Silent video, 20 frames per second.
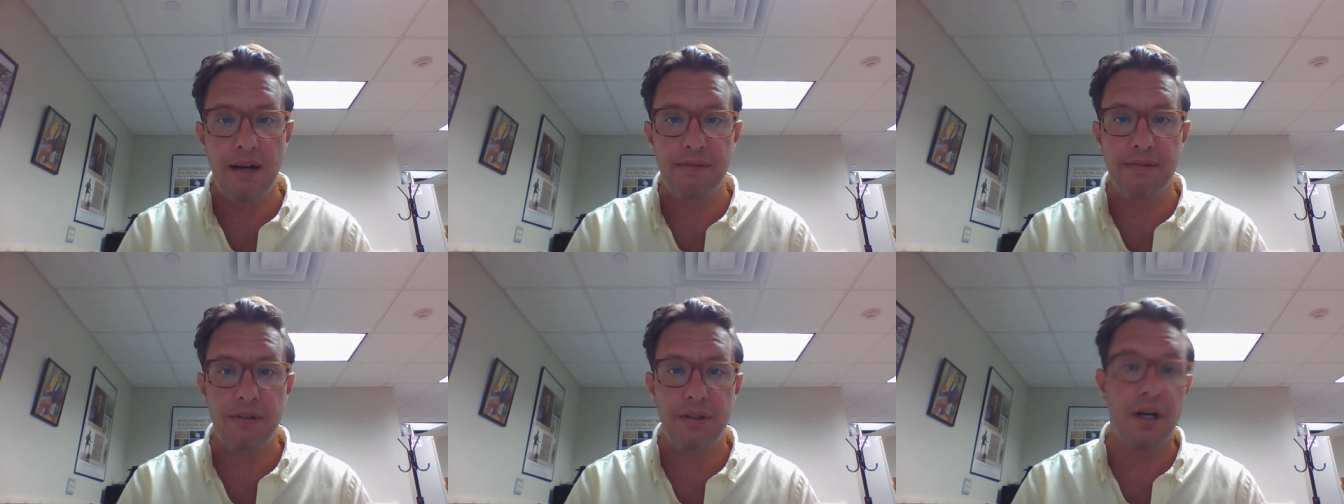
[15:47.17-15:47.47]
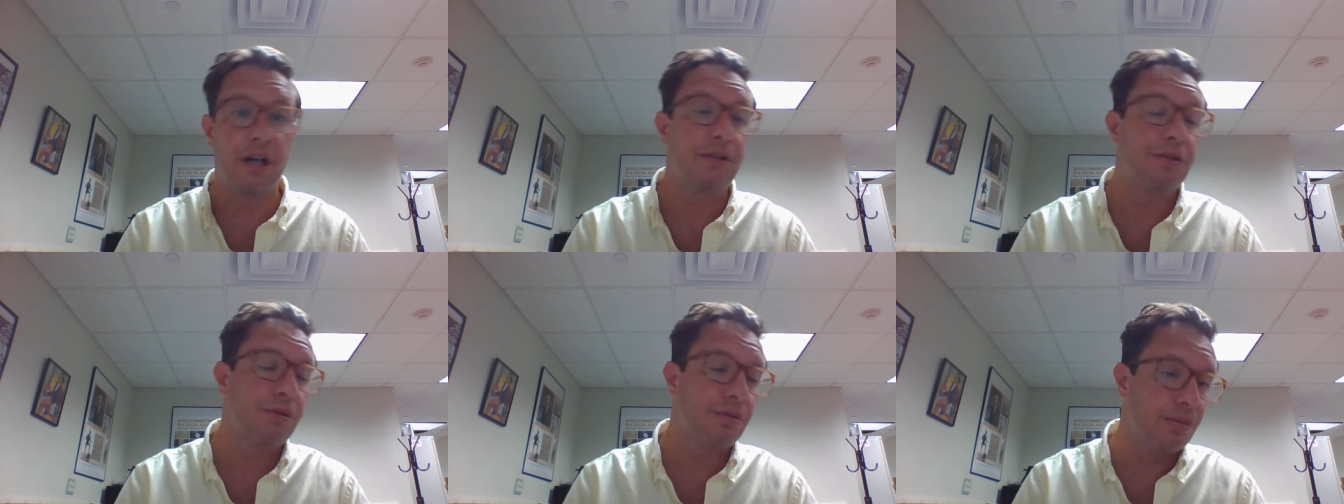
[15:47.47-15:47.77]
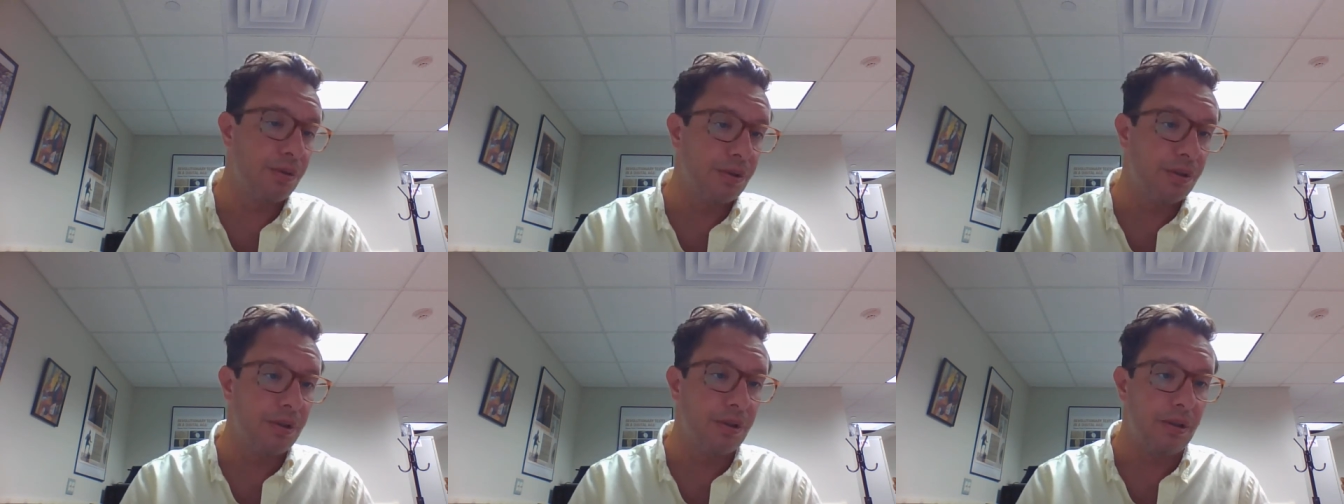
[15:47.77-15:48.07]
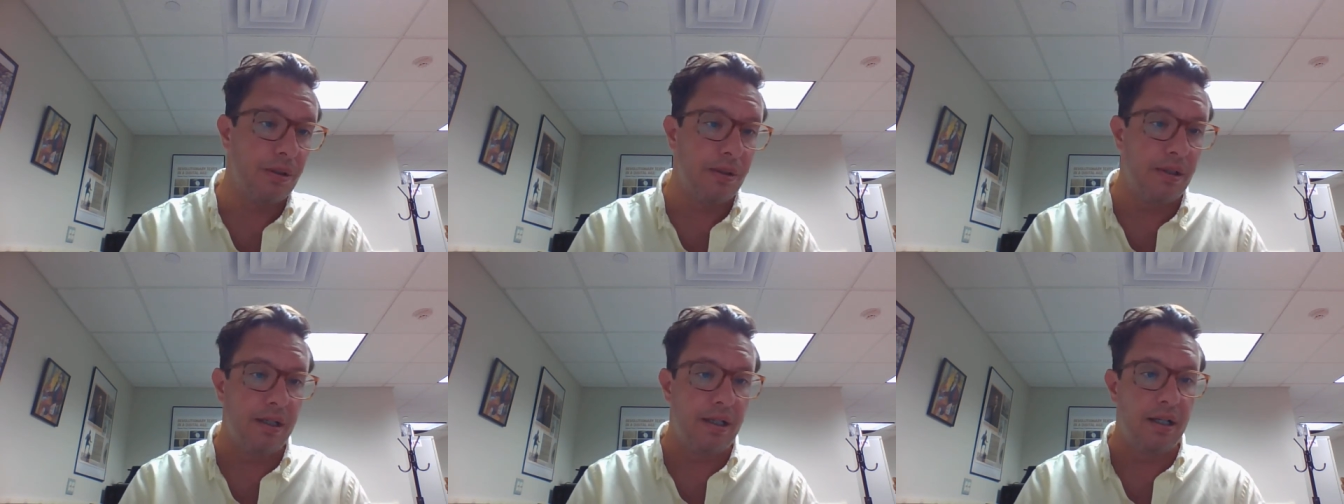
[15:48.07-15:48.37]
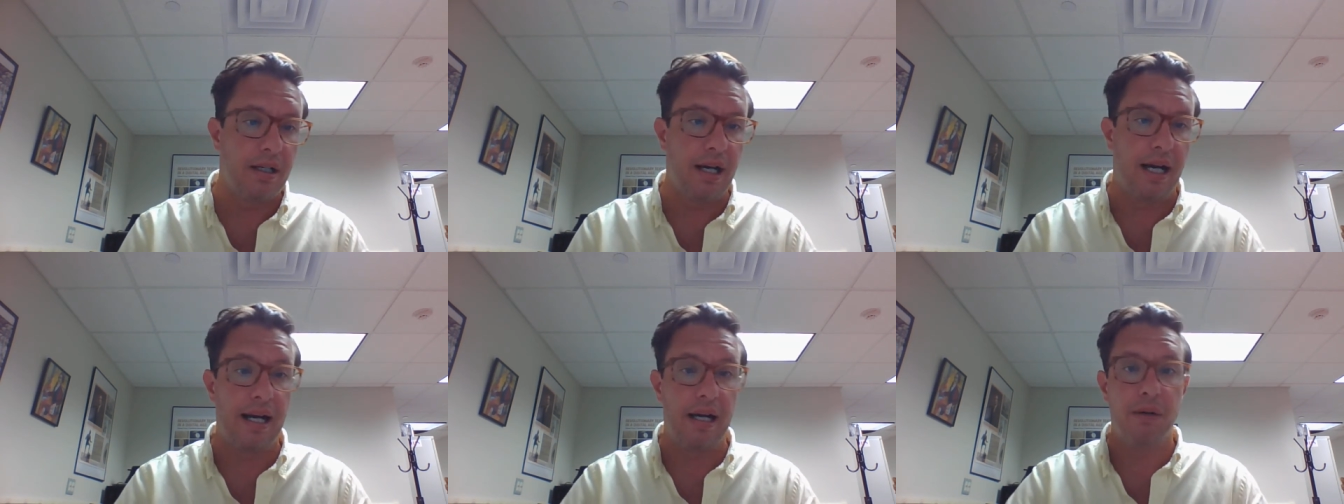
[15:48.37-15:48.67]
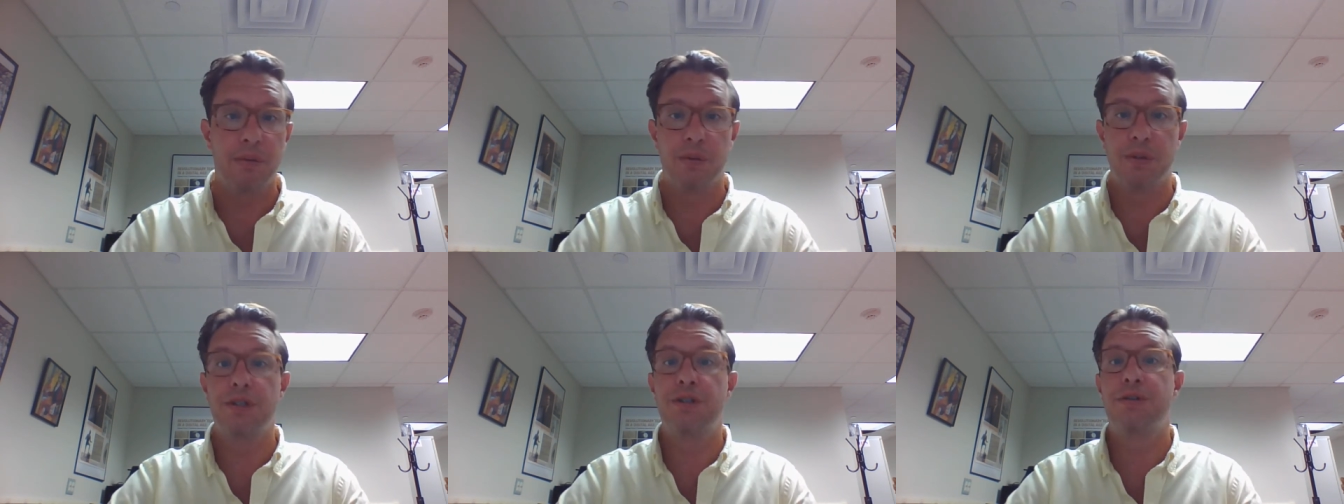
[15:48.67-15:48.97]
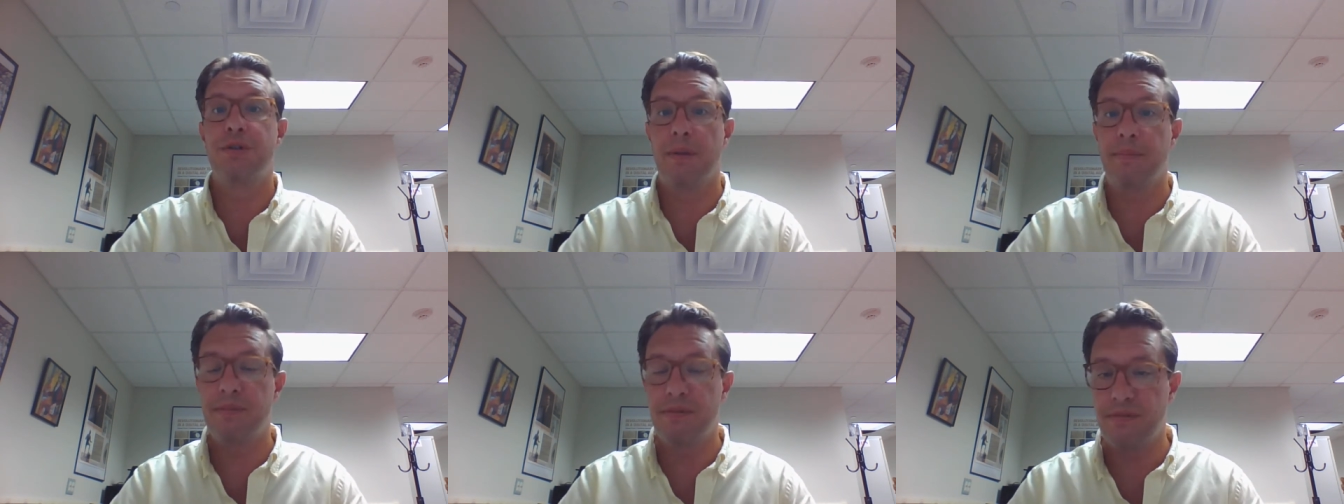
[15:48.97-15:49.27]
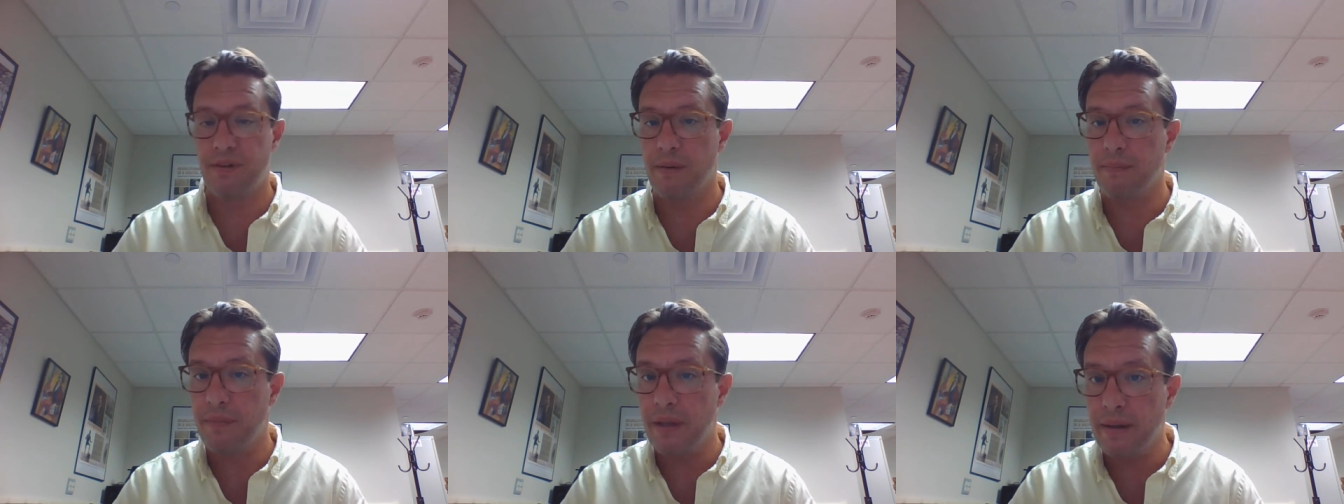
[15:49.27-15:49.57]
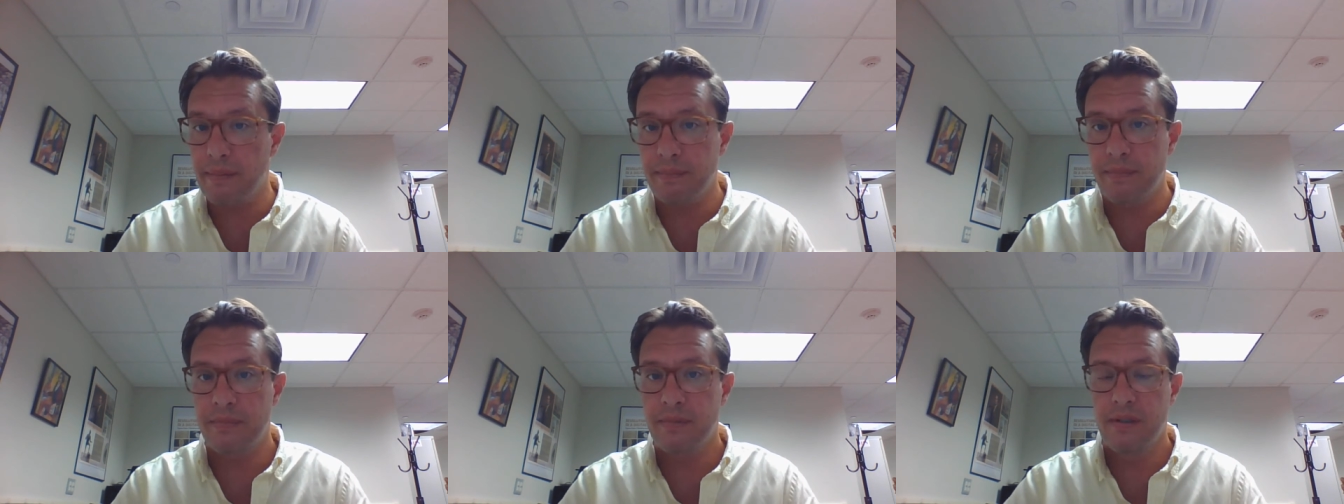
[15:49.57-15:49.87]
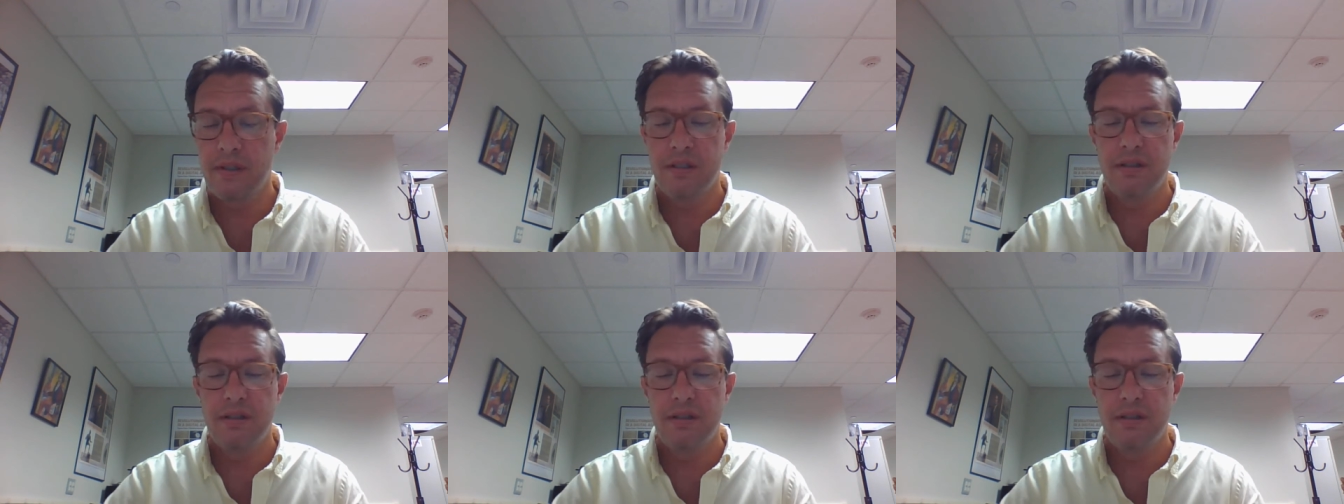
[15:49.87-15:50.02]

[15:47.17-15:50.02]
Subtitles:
Dutch rule were stripped from them.